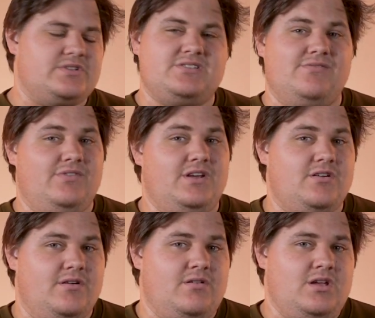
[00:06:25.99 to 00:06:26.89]
were
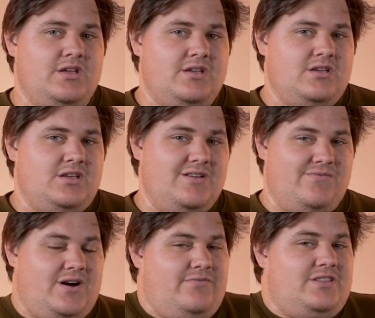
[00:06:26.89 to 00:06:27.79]
severe,
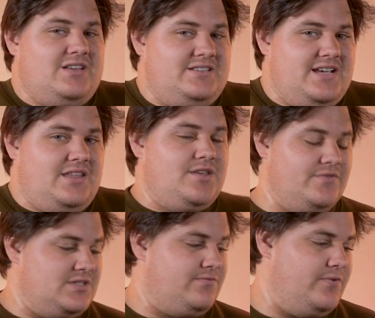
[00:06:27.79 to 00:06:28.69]
involving the death of
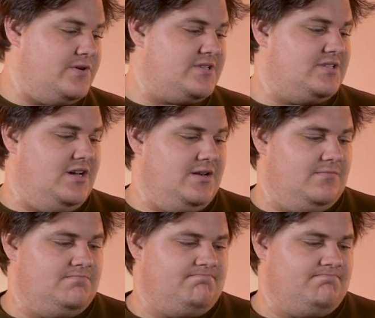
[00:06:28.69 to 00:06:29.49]
his first son.